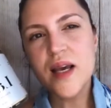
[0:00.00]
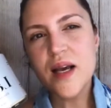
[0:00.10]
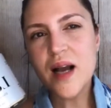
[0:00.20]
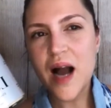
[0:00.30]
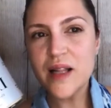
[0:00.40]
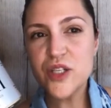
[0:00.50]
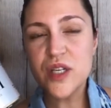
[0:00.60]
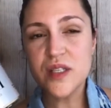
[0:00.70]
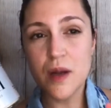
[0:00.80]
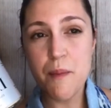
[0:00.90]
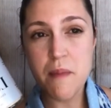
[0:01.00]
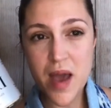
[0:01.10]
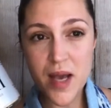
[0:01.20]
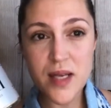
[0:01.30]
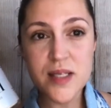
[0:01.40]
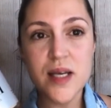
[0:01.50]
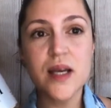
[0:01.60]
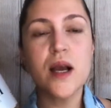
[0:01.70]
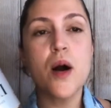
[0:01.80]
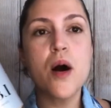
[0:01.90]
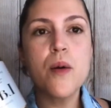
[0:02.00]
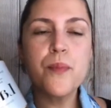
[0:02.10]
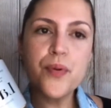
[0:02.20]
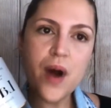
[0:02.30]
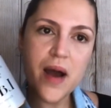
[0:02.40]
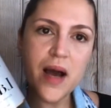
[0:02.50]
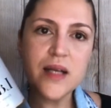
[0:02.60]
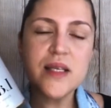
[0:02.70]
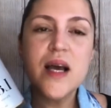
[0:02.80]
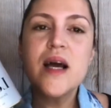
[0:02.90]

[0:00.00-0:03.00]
collagen is an amazing product.